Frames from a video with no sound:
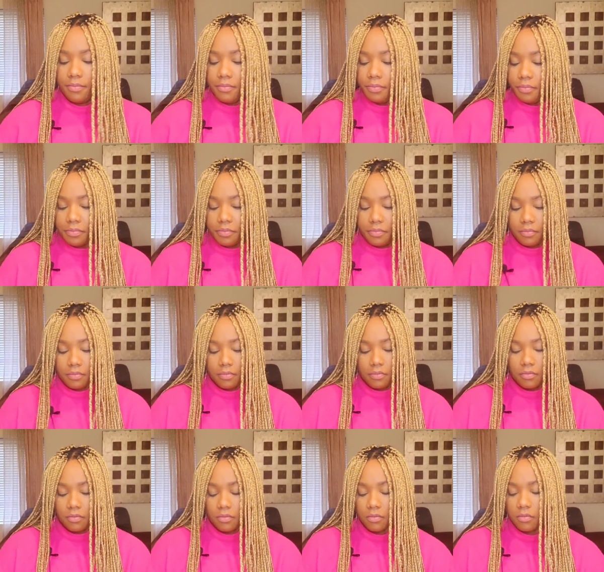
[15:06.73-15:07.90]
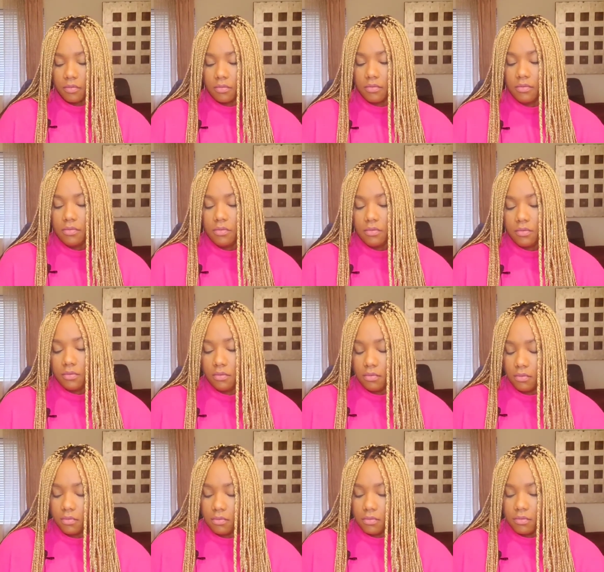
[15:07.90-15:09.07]

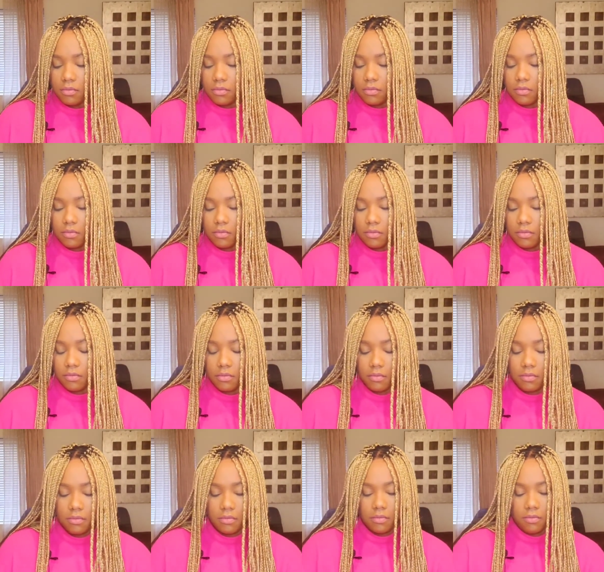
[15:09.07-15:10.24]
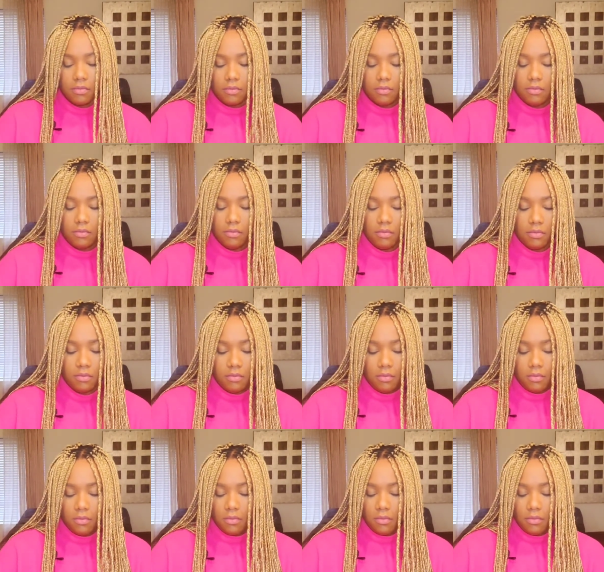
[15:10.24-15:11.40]

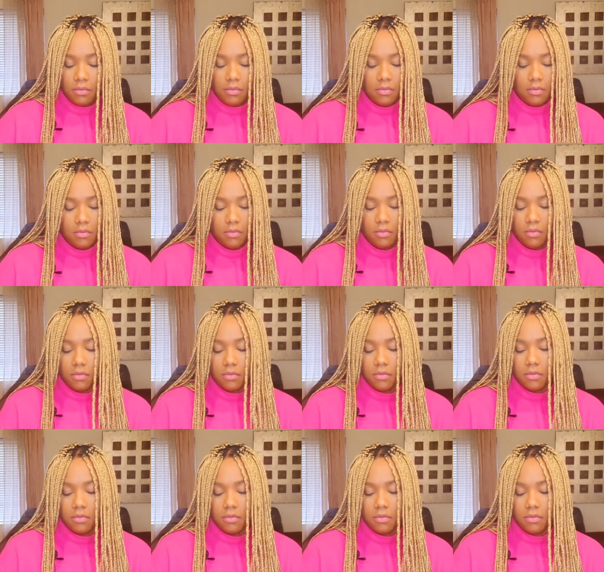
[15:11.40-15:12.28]
Nothing is said.